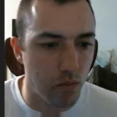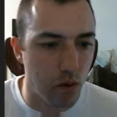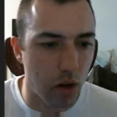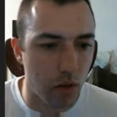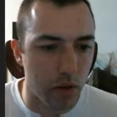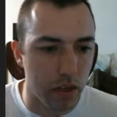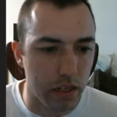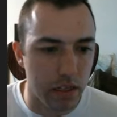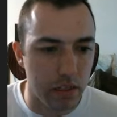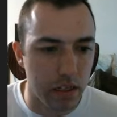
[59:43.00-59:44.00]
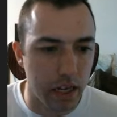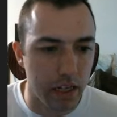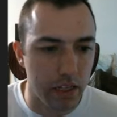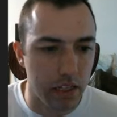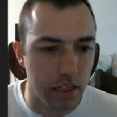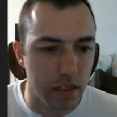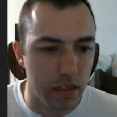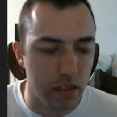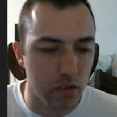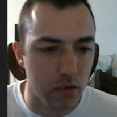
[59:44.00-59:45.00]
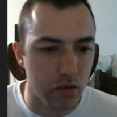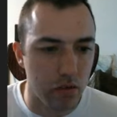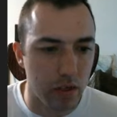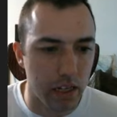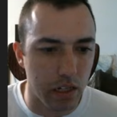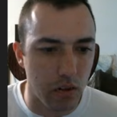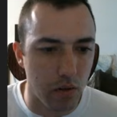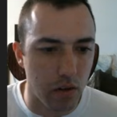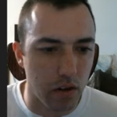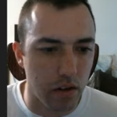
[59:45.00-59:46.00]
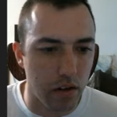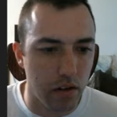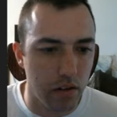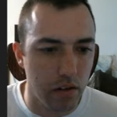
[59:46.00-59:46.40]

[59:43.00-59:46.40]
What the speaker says: We'll call it what it is. Entities to ignore